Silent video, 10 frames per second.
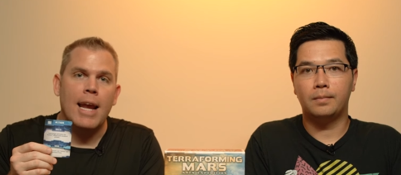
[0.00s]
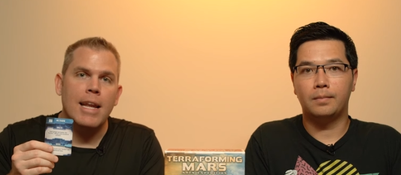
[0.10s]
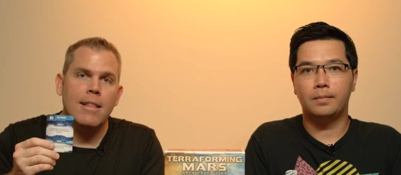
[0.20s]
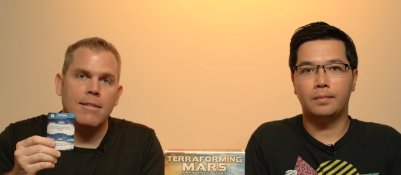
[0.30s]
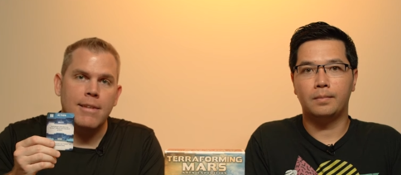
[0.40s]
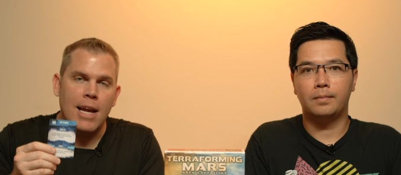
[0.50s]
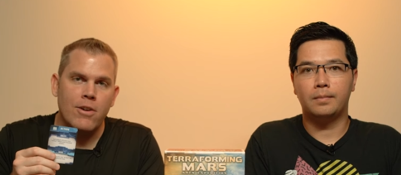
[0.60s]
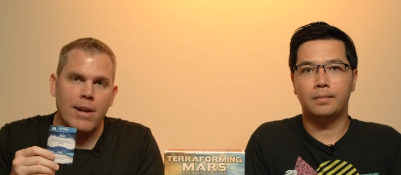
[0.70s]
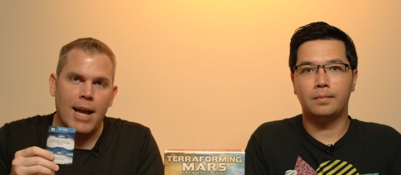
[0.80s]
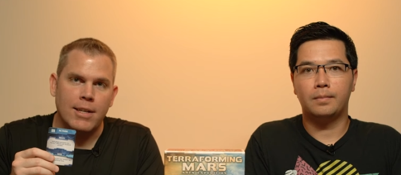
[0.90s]
Speaker 1: any of the
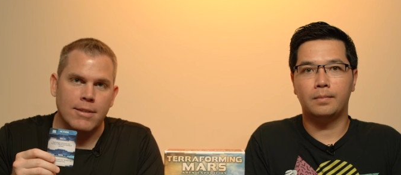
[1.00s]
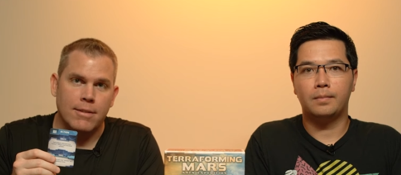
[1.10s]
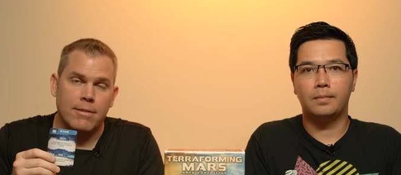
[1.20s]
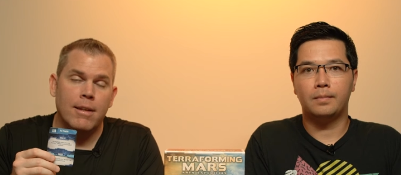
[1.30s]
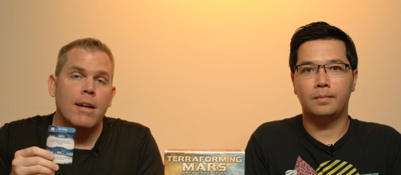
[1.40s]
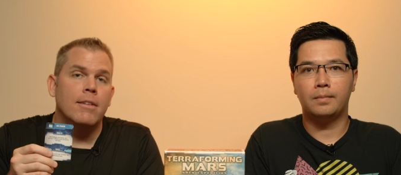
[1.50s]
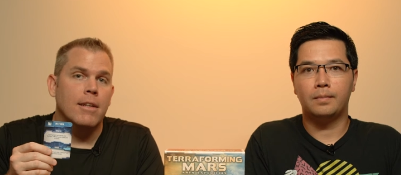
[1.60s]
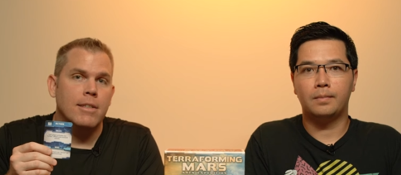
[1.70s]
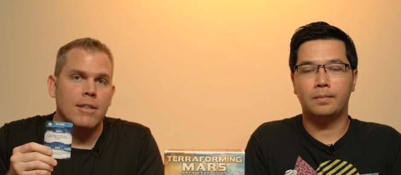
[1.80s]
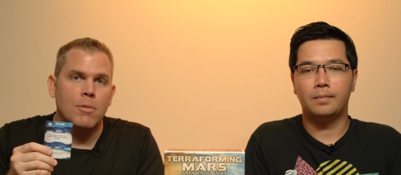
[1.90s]
standard actions,
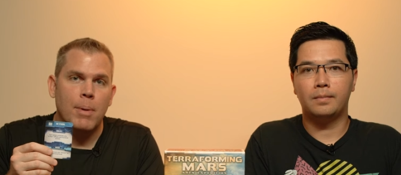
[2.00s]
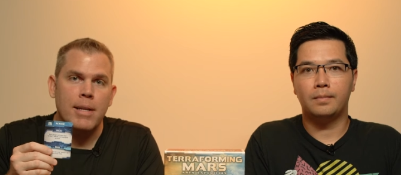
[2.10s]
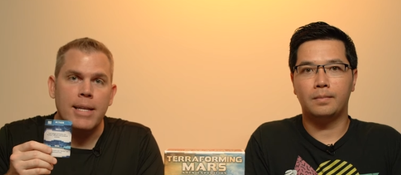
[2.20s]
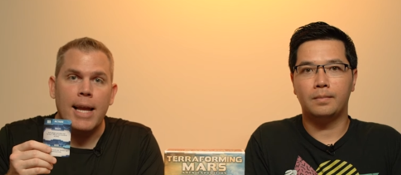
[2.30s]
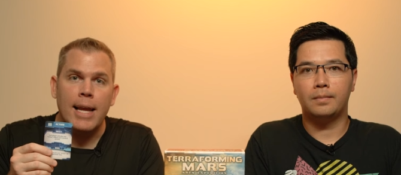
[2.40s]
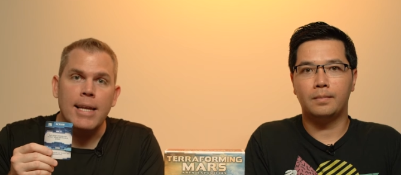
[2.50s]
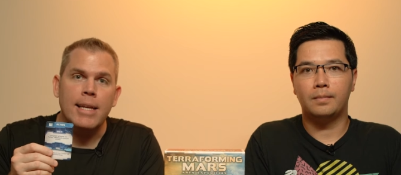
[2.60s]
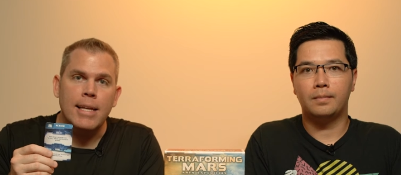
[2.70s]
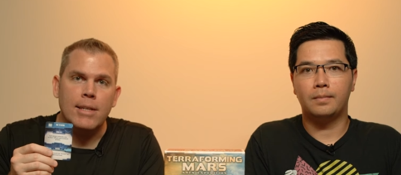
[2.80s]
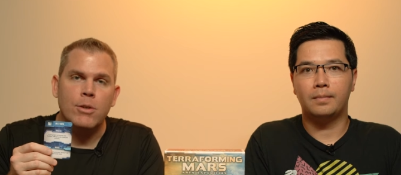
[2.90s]
such as spending eight
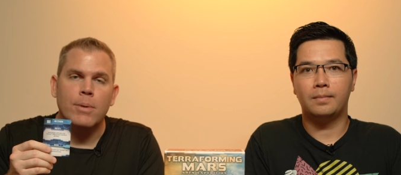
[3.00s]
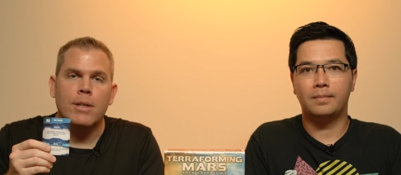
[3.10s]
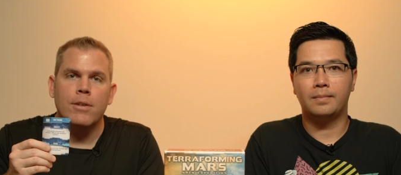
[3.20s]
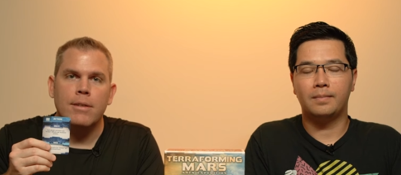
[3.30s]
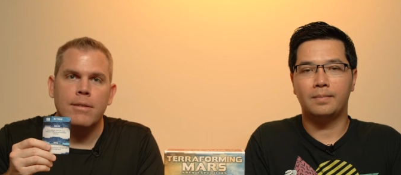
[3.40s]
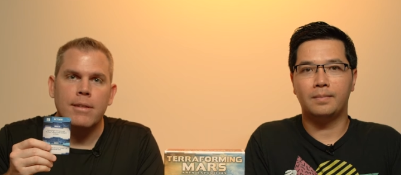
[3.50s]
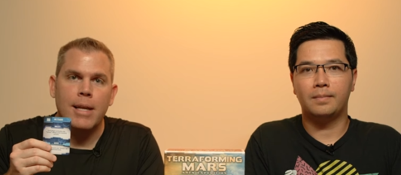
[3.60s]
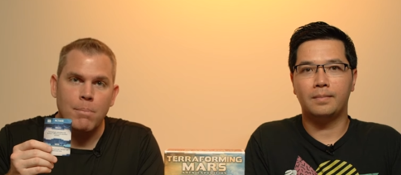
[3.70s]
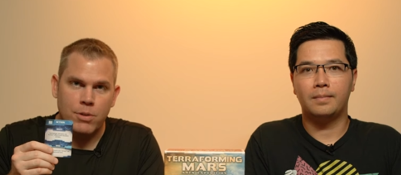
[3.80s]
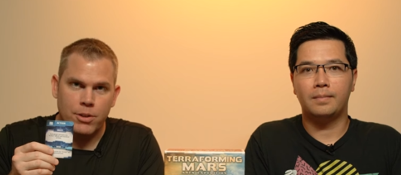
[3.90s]
heat to increase the
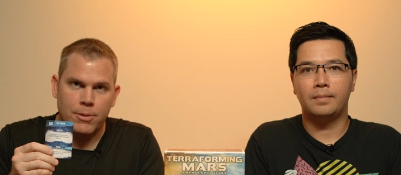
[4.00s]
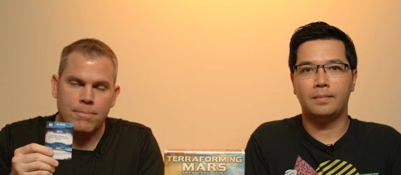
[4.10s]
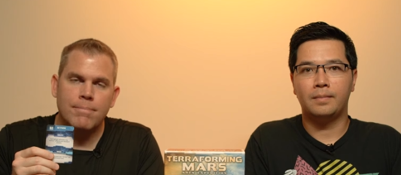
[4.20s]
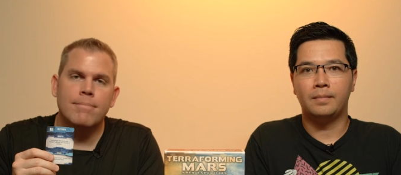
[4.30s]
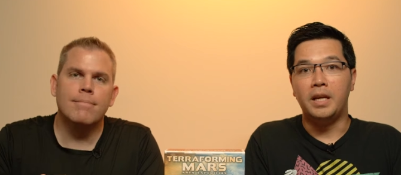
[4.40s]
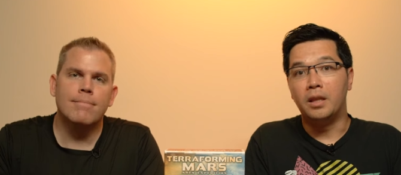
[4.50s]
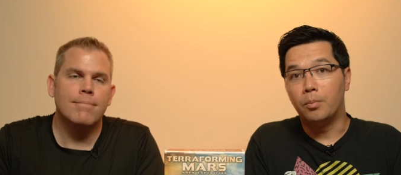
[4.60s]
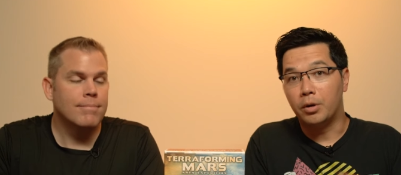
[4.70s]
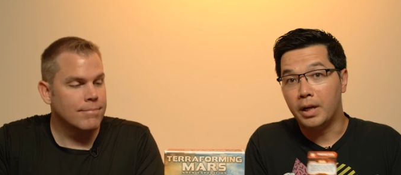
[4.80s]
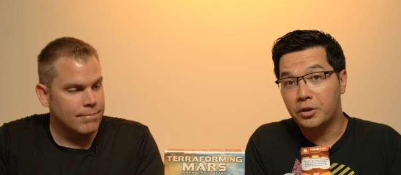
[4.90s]
Speaker 2: temperature. In the
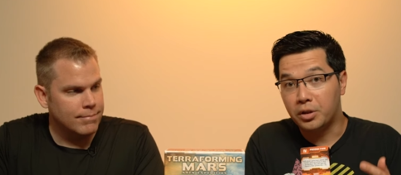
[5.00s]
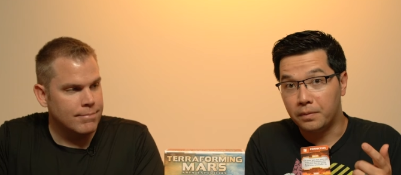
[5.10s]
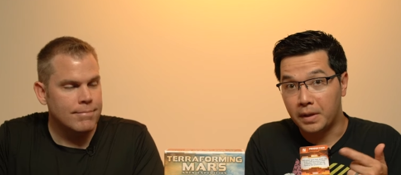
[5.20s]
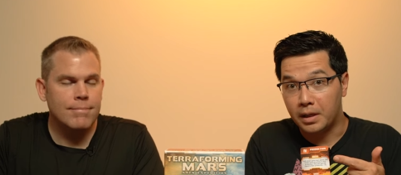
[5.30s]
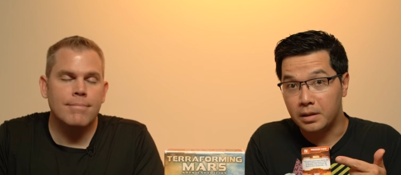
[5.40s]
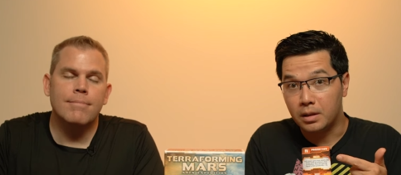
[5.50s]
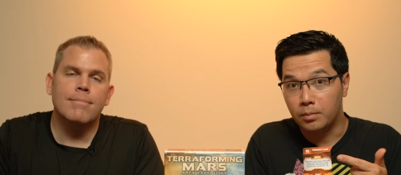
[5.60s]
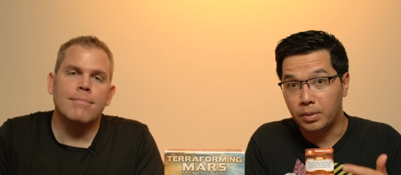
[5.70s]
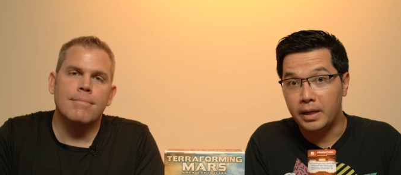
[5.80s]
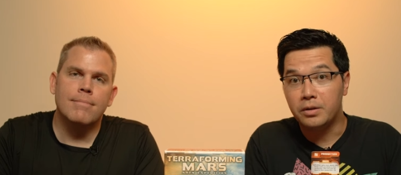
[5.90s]
production phase,
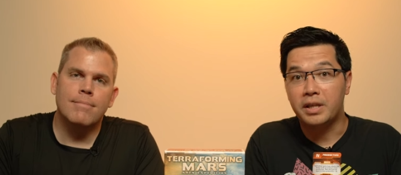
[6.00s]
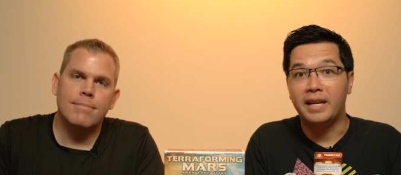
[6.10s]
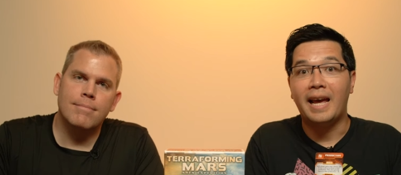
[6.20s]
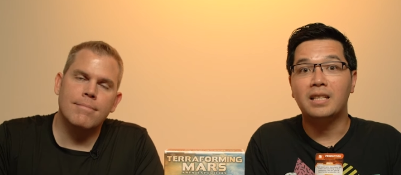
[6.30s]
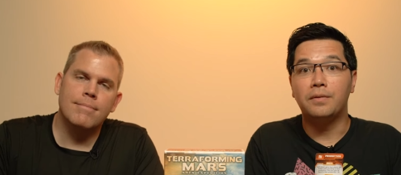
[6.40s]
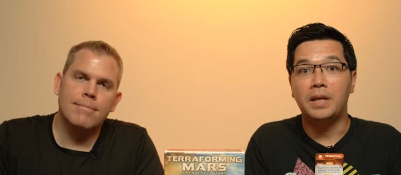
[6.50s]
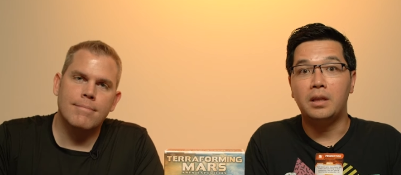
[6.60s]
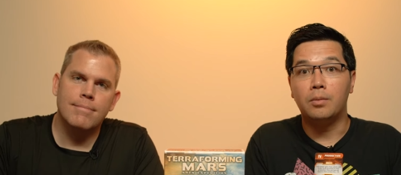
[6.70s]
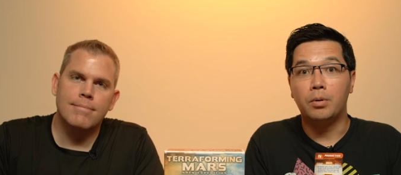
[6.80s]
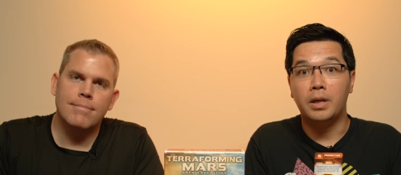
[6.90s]
players can activate
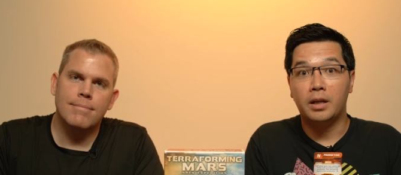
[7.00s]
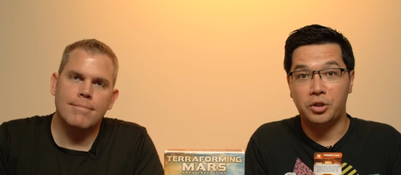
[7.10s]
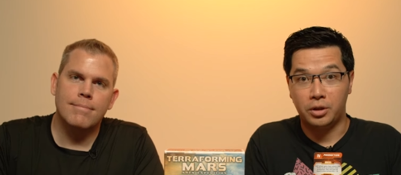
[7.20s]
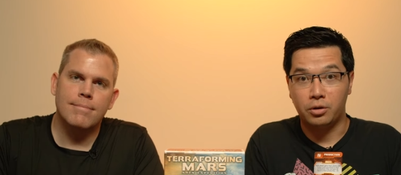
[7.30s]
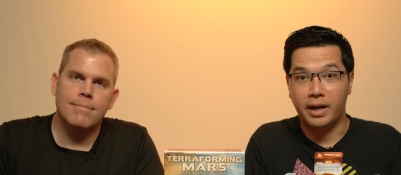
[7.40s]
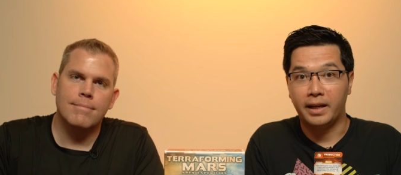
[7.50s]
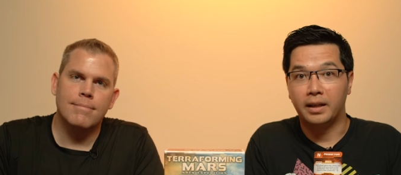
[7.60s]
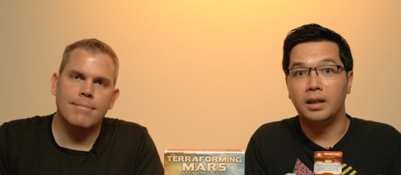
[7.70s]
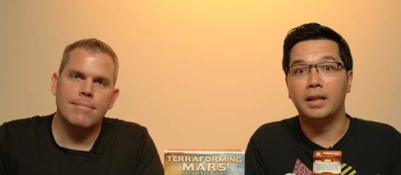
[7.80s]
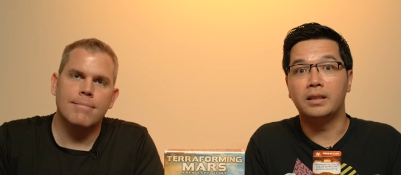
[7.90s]
their production track and
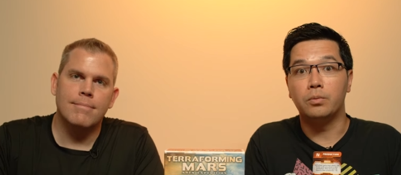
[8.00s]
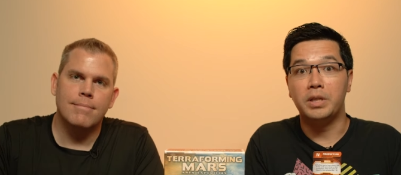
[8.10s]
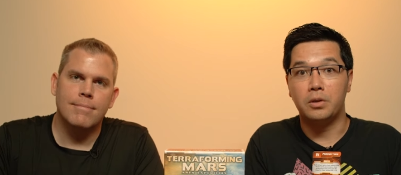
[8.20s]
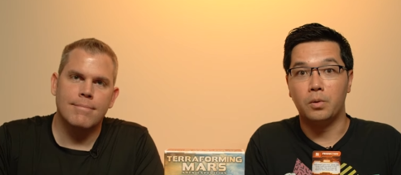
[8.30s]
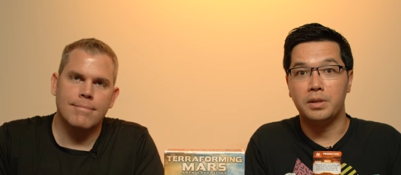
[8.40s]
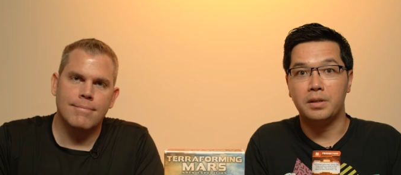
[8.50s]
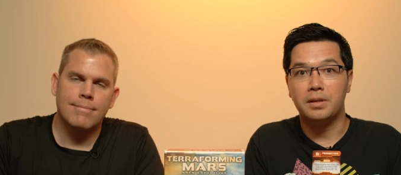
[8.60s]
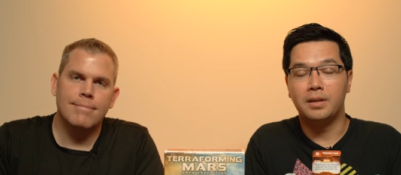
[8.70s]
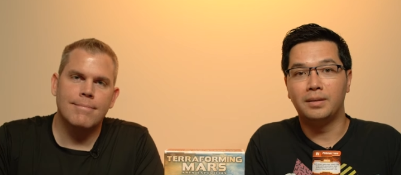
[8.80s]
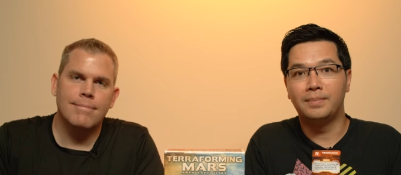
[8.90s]
collect
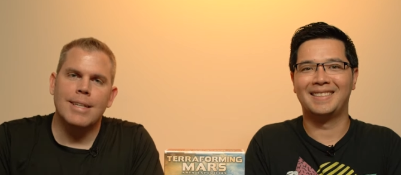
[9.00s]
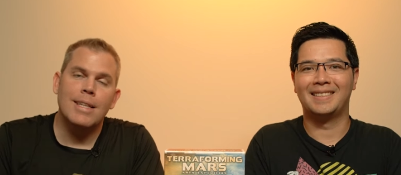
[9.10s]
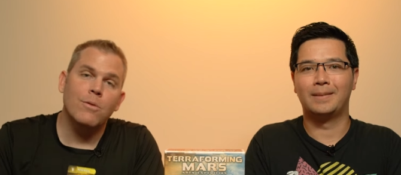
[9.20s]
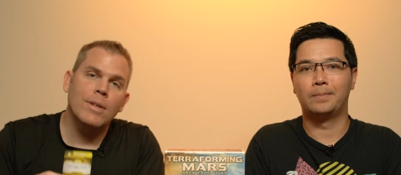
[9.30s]
resources.
Speaker 1: In the